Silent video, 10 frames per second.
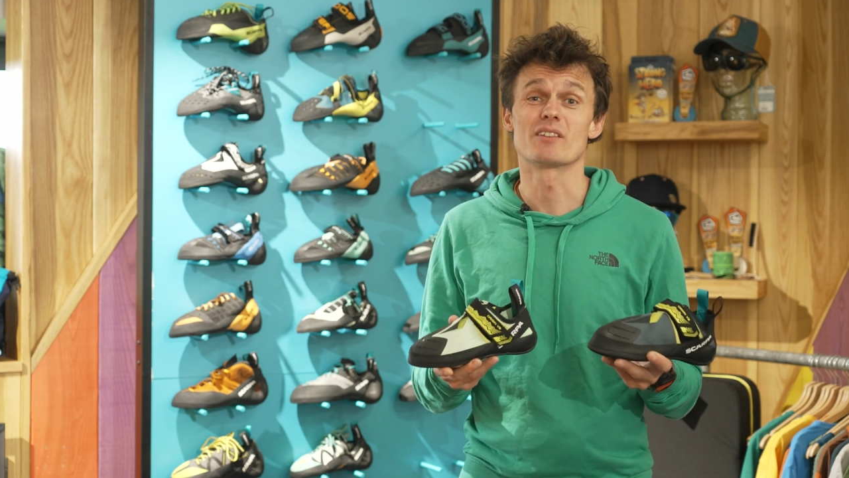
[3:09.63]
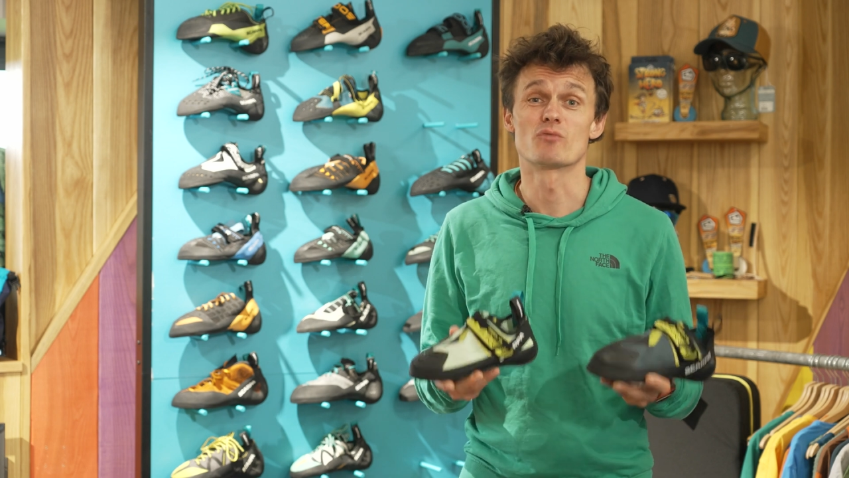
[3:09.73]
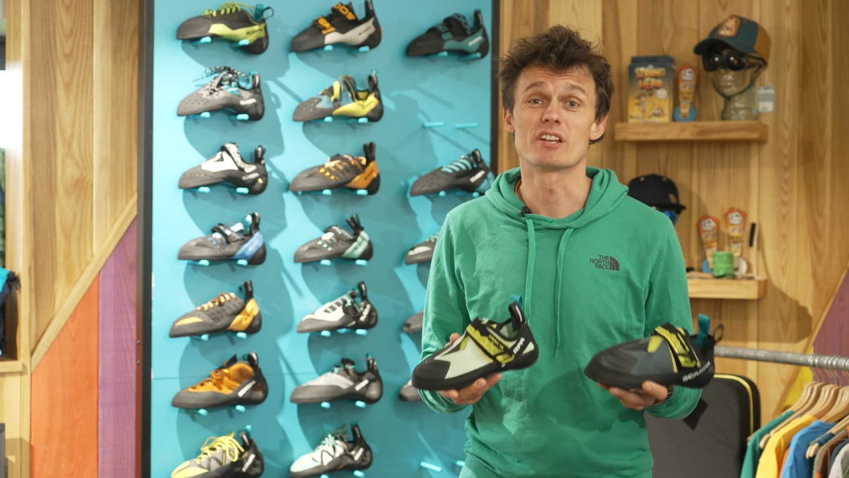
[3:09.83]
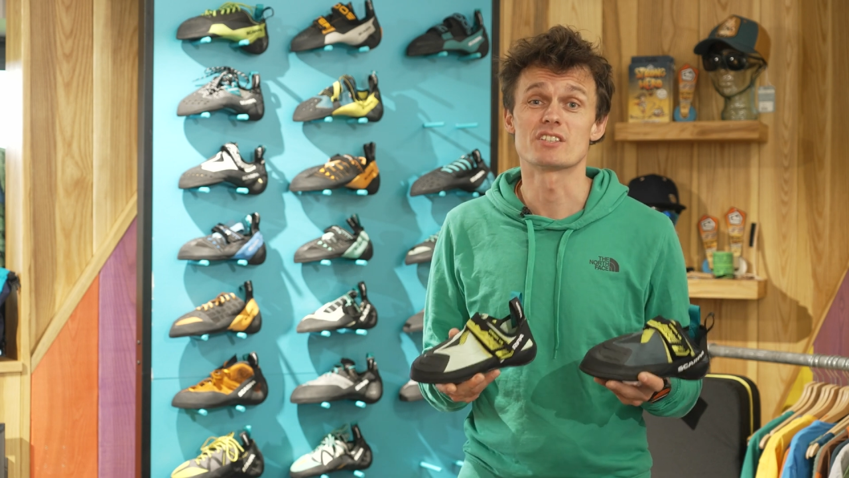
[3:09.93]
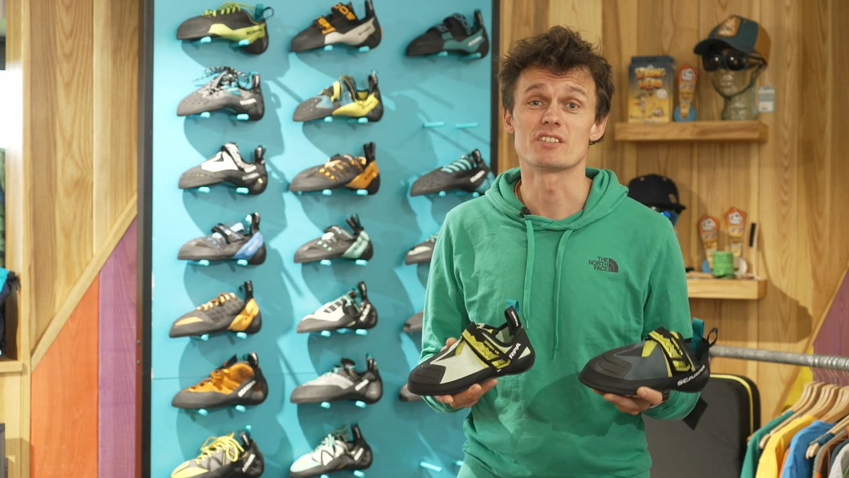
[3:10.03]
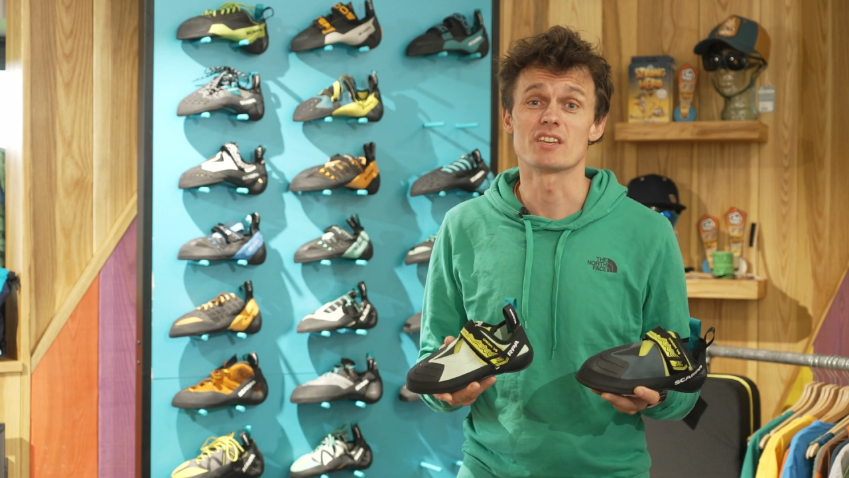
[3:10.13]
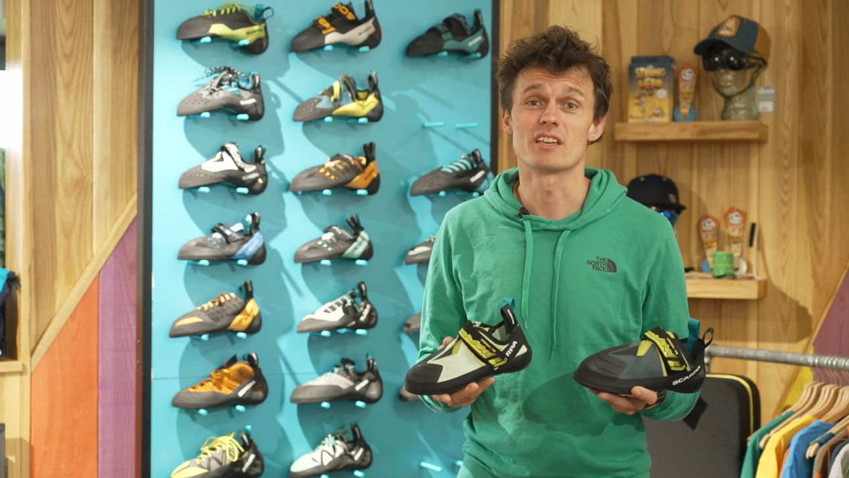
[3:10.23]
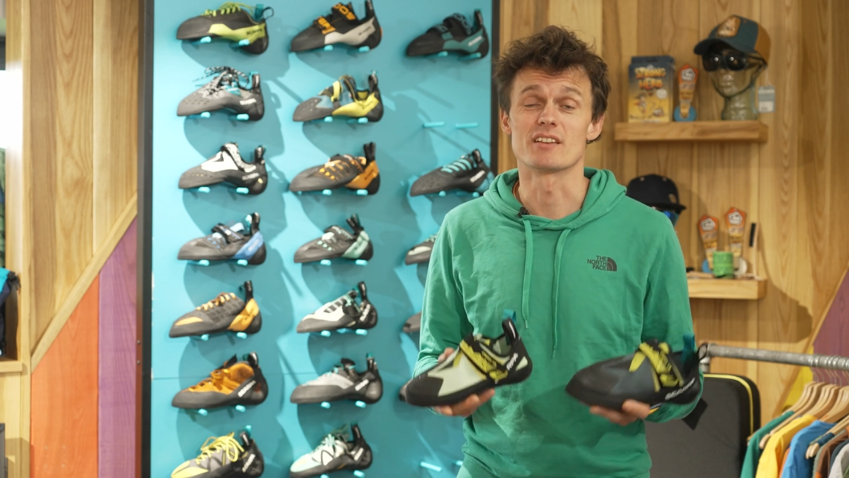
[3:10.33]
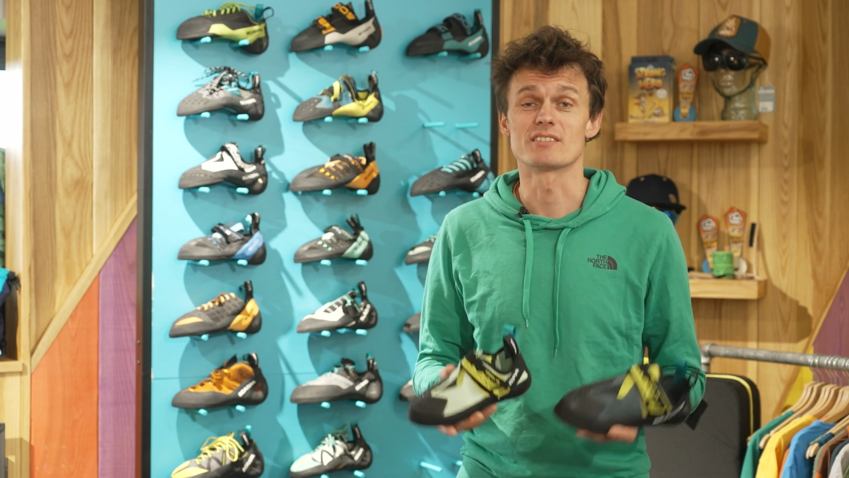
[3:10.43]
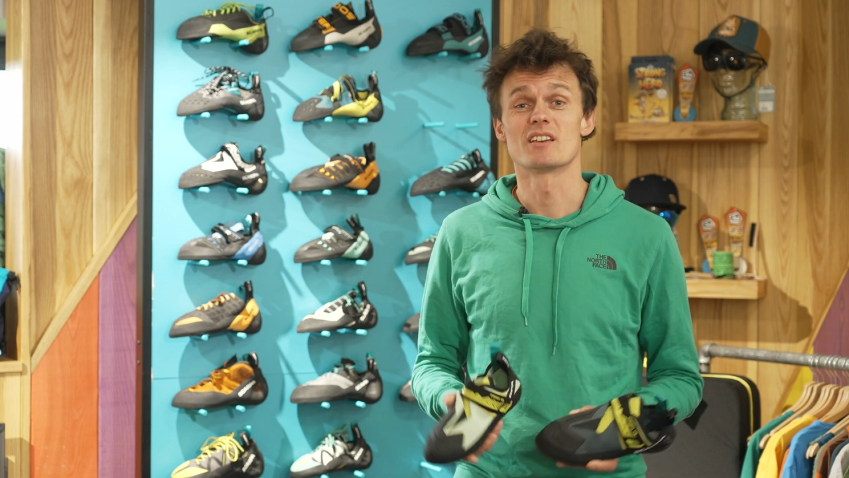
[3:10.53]
in recent
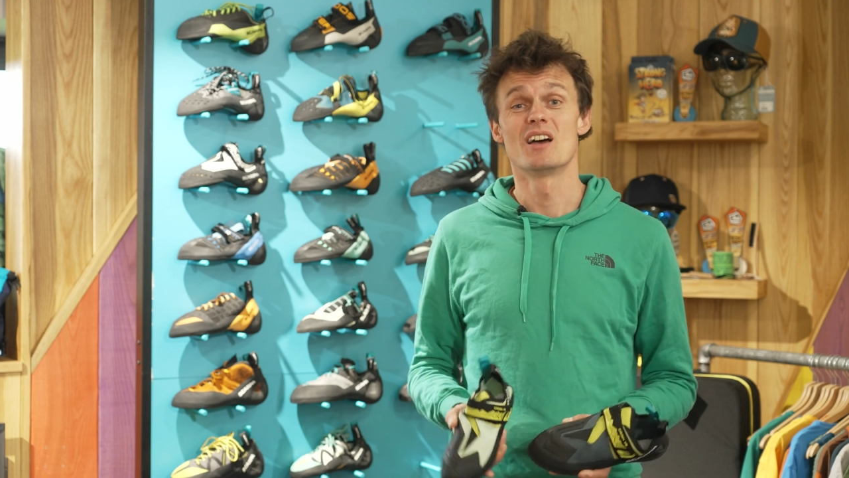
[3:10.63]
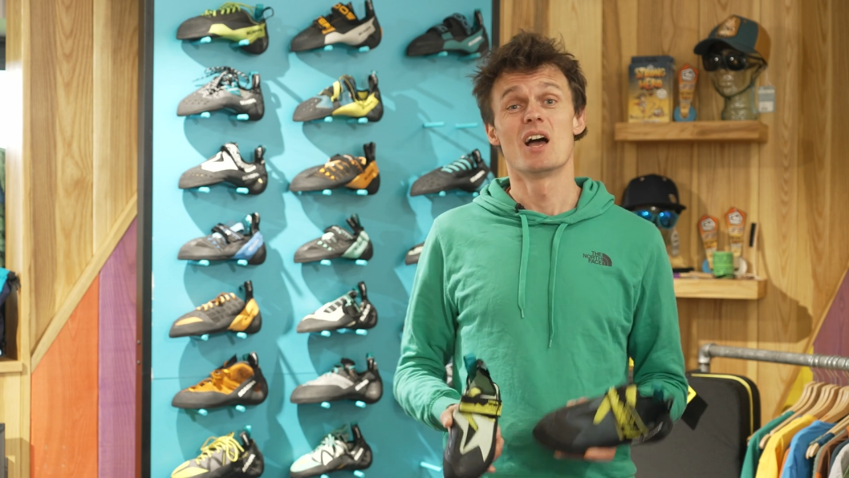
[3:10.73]
years,